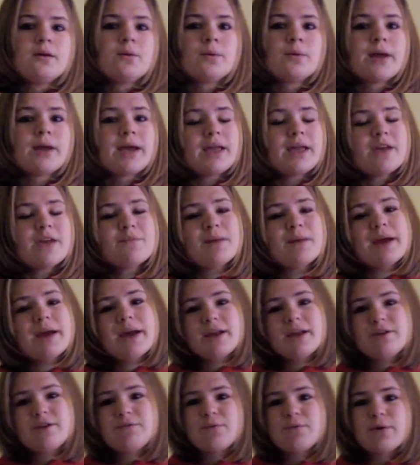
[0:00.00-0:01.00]
When I gave my
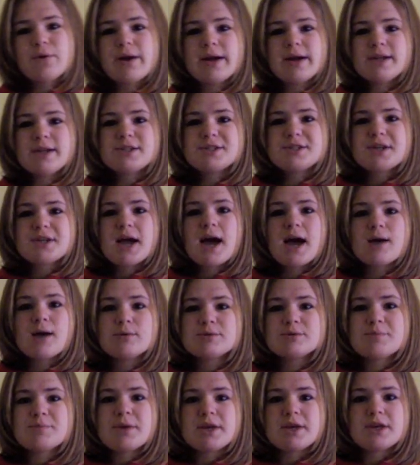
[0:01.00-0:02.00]
head to 4-H, I
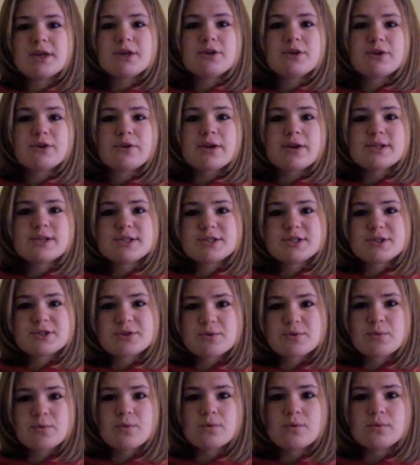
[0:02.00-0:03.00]
was making good grades in
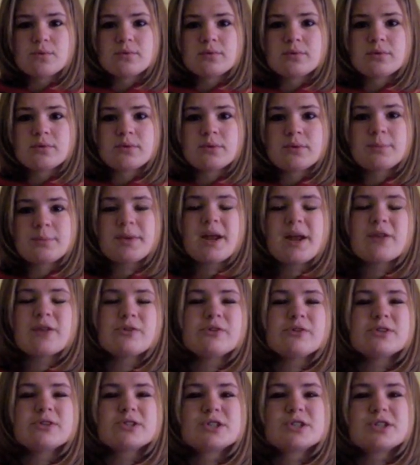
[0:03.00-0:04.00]
school, but I
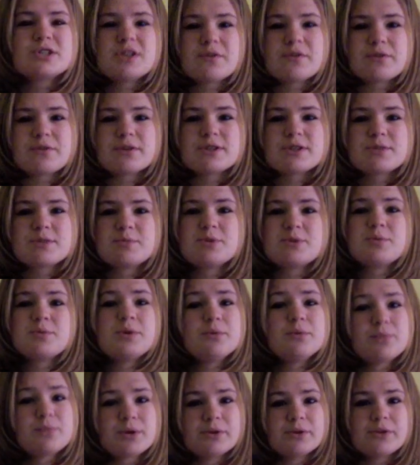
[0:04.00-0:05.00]
learned there's a difference
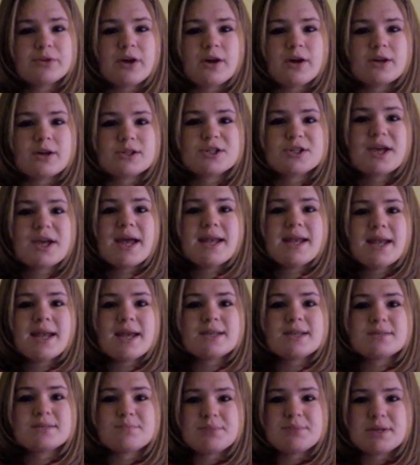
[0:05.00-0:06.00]
between real knowledge and
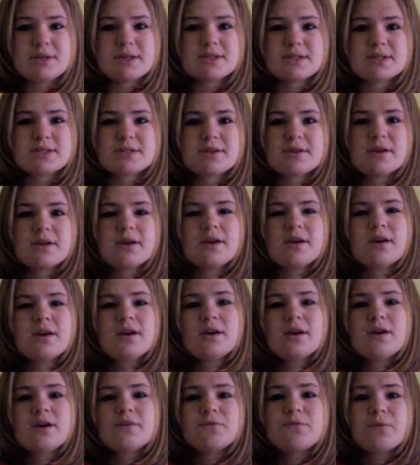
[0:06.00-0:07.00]
A's and B's.
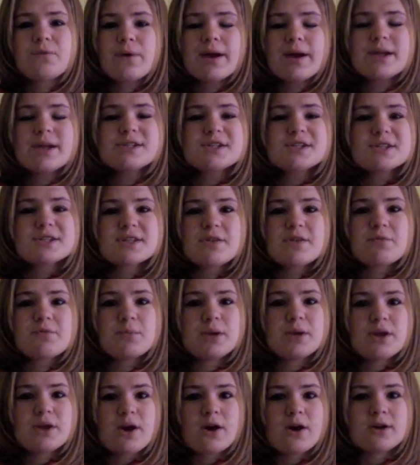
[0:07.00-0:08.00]
4-H has given
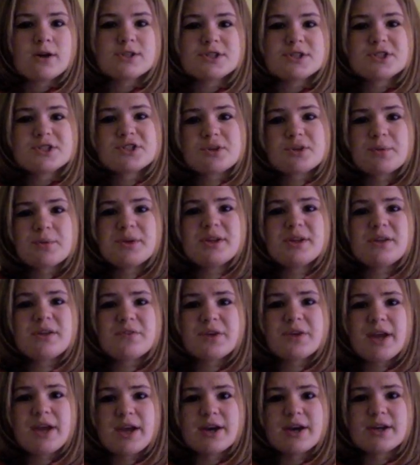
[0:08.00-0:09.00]
me knowledge in so many
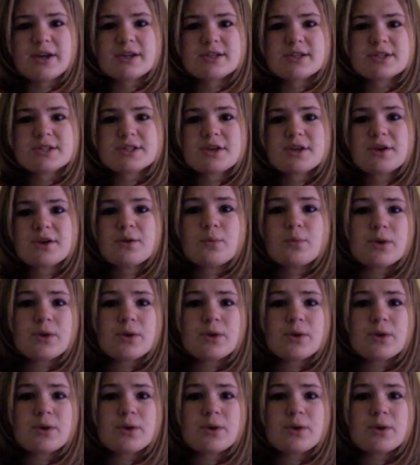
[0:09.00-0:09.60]
different areas.